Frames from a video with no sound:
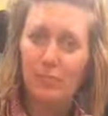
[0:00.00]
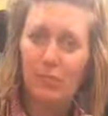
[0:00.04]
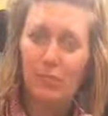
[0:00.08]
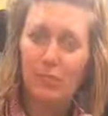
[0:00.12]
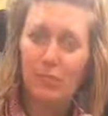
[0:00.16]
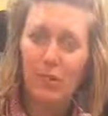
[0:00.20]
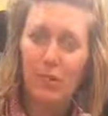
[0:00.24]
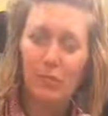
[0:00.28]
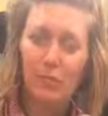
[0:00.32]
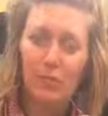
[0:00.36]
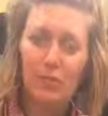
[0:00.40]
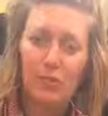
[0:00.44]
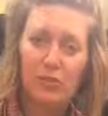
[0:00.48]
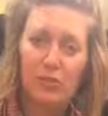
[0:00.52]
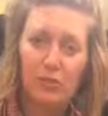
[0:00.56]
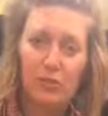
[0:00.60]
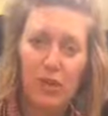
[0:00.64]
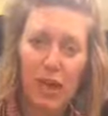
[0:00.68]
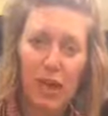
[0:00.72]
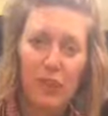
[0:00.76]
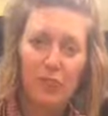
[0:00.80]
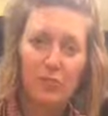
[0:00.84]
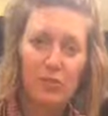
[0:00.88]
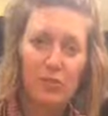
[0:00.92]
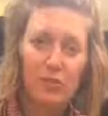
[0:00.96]
over
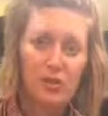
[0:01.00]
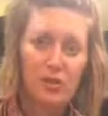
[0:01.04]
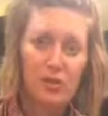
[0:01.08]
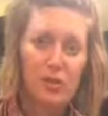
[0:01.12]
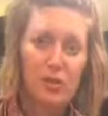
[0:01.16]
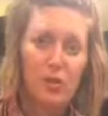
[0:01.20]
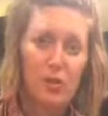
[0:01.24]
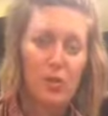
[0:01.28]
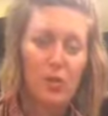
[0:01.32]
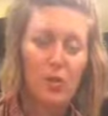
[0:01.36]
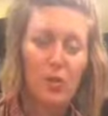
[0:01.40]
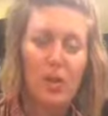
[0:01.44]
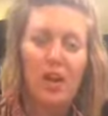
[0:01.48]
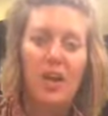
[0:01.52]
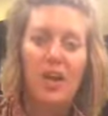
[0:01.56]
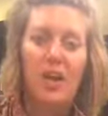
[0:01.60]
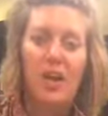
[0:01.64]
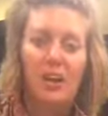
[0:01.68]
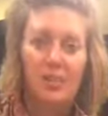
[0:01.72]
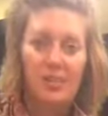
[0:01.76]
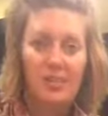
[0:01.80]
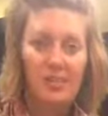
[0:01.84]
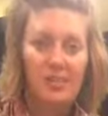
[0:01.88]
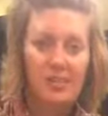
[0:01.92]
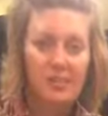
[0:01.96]
2.5 years ago,
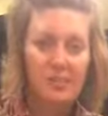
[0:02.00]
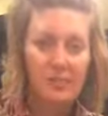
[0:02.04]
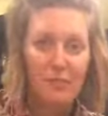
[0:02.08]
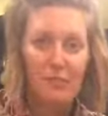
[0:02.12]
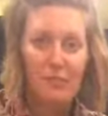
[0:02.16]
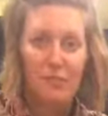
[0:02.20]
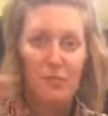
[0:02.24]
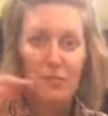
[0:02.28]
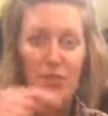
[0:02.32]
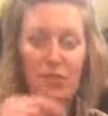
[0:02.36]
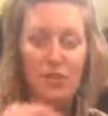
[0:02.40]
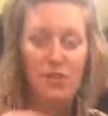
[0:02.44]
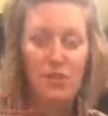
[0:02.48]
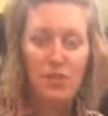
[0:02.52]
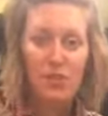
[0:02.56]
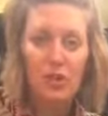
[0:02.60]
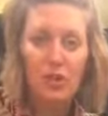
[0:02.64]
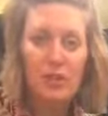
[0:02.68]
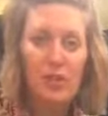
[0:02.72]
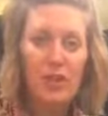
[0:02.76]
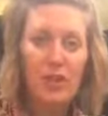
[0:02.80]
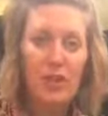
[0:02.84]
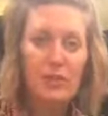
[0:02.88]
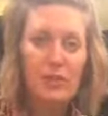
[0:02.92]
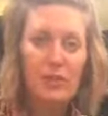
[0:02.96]
the first year
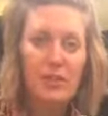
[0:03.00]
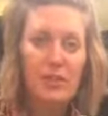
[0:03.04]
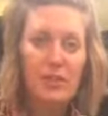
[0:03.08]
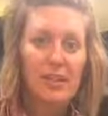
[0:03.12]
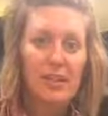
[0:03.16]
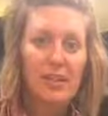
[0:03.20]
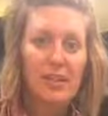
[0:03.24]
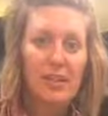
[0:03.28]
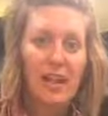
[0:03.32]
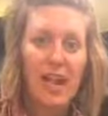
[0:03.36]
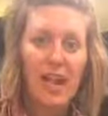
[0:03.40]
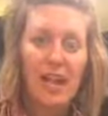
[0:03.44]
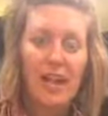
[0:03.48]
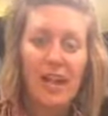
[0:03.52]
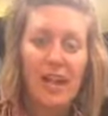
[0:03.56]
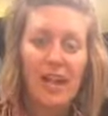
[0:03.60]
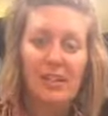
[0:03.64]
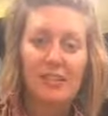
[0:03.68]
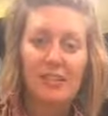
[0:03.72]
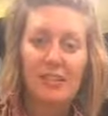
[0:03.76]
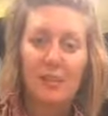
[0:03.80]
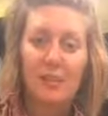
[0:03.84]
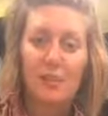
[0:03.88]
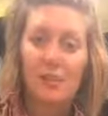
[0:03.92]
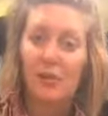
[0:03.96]
that I was in it, I
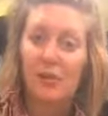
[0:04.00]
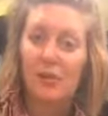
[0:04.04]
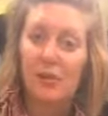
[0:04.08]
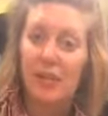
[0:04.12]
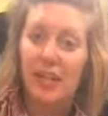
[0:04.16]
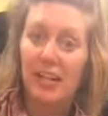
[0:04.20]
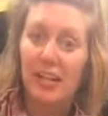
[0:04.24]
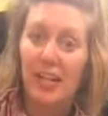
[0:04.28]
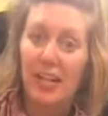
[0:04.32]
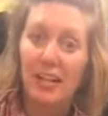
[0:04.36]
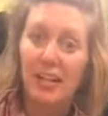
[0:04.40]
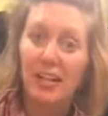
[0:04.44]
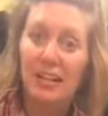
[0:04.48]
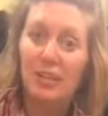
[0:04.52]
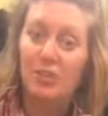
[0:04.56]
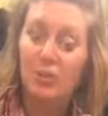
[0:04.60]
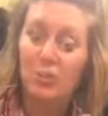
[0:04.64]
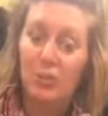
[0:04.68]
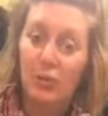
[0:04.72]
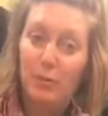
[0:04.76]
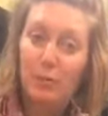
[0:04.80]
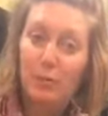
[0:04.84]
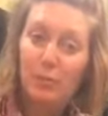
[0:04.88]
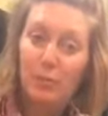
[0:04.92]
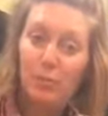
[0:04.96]
ended up earning a
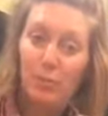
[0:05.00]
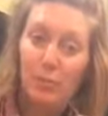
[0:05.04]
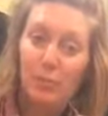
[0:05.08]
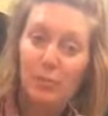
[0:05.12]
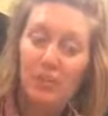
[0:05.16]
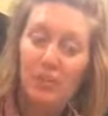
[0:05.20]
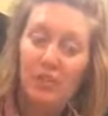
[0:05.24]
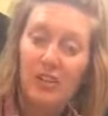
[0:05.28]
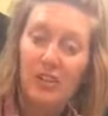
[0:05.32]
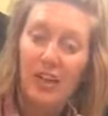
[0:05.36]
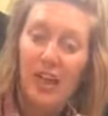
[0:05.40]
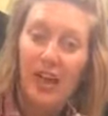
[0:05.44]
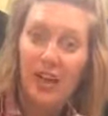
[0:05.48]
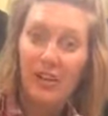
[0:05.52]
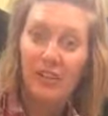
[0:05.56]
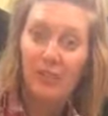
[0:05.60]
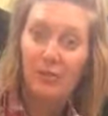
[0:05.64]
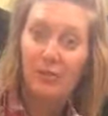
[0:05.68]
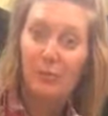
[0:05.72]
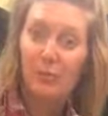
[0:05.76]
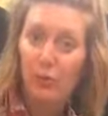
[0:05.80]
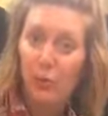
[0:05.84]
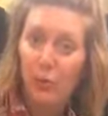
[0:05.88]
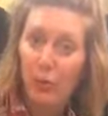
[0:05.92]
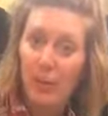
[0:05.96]
trip to Amelia Island,
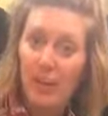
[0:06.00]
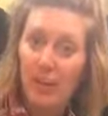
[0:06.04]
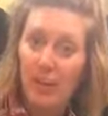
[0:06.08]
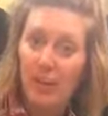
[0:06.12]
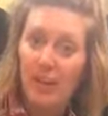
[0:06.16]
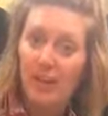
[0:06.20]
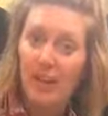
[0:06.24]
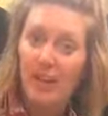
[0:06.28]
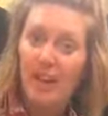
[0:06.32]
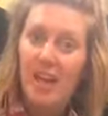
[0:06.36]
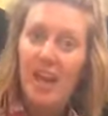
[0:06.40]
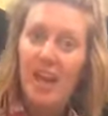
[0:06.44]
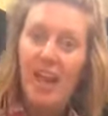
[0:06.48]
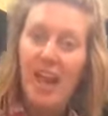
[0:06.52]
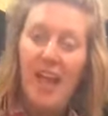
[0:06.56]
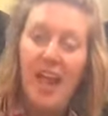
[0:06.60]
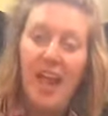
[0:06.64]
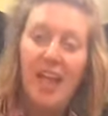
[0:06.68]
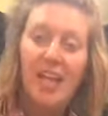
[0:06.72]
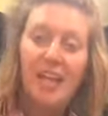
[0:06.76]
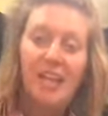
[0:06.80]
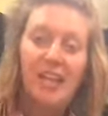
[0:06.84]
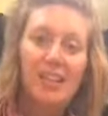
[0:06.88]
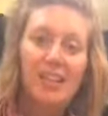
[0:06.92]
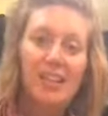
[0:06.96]
Florida.
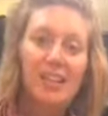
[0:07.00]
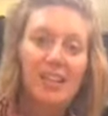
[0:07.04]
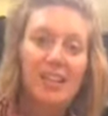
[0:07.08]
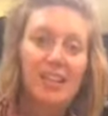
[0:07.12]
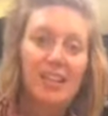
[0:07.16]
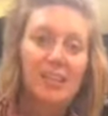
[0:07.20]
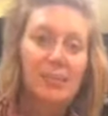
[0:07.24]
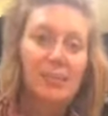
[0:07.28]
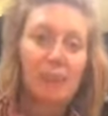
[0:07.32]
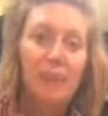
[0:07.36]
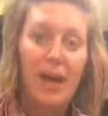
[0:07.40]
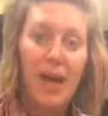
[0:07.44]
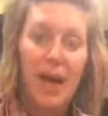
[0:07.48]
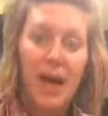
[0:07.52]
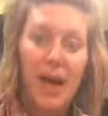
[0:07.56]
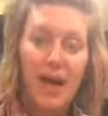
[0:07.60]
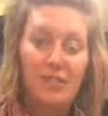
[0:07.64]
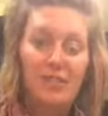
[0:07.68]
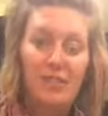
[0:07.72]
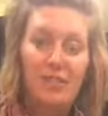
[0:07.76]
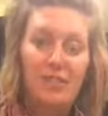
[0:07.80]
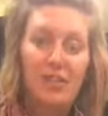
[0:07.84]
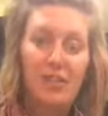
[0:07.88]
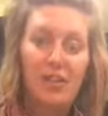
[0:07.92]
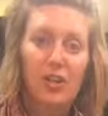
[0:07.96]
And then this
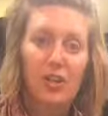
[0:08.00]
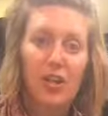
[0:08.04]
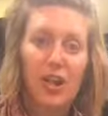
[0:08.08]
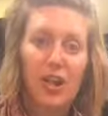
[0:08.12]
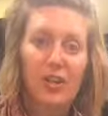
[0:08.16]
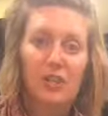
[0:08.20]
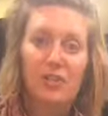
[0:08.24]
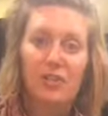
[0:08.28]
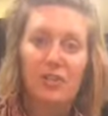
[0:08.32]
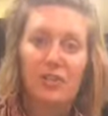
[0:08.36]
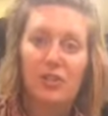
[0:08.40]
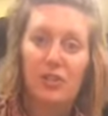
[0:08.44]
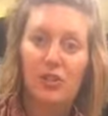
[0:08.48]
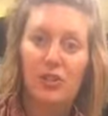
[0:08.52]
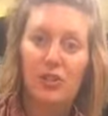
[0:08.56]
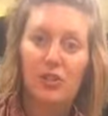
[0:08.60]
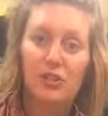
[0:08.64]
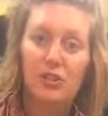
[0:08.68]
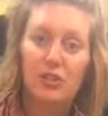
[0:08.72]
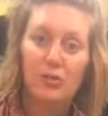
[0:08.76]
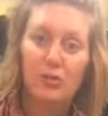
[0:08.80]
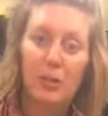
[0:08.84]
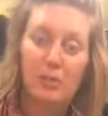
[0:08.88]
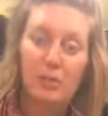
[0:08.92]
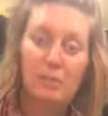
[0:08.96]
past year, I just earned a
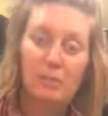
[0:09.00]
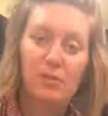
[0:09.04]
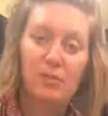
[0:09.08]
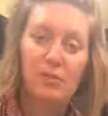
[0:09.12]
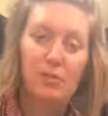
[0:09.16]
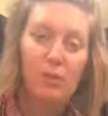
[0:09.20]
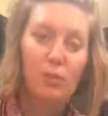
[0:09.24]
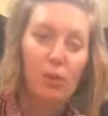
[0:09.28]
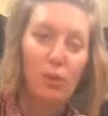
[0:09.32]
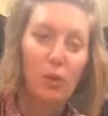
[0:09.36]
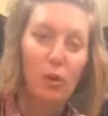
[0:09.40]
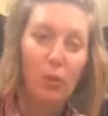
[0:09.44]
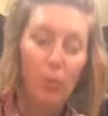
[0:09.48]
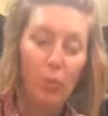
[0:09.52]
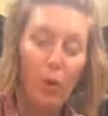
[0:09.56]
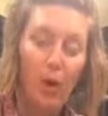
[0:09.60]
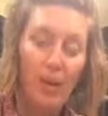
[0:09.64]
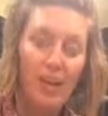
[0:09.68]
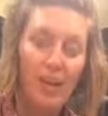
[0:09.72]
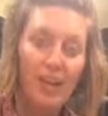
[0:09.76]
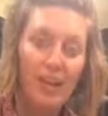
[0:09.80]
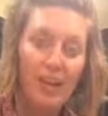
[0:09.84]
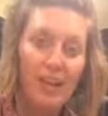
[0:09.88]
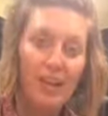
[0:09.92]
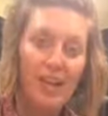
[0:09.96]
trip to
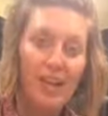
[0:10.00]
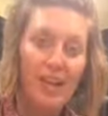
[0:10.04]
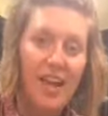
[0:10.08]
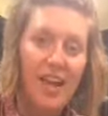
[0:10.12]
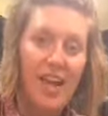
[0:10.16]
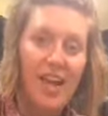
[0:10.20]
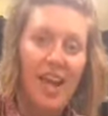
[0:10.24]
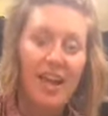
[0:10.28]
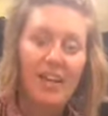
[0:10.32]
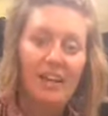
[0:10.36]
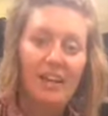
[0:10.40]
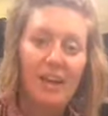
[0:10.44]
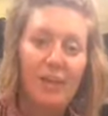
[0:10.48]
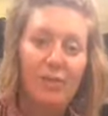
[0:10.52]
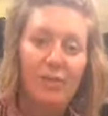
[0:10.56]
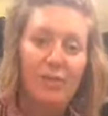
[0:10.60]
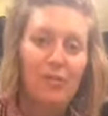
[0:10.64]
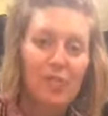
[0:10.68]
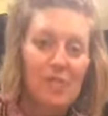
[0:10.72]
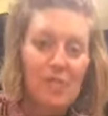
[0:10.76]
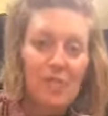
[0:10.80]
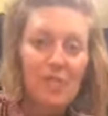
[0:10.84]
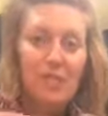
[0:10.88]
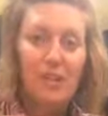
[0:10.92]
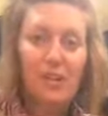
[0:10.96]
Hawaii. And now
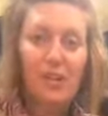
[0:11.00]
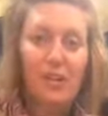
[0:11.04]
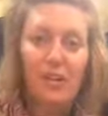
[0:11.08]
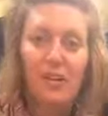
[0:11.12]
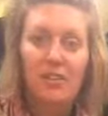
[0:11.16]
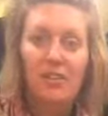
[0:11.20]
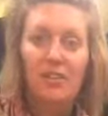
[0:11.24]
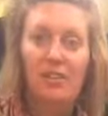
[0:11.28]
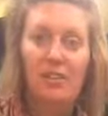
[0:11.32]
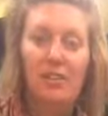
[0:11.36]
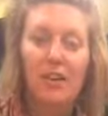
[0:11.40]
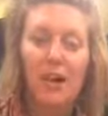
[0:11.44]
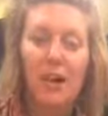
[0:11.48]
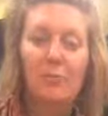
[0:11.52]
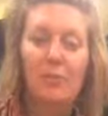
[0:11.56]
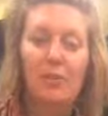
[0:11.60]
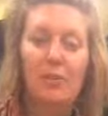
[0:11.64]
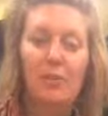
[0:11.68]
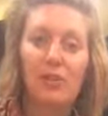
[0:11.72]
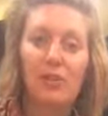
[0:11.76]
this year, I'm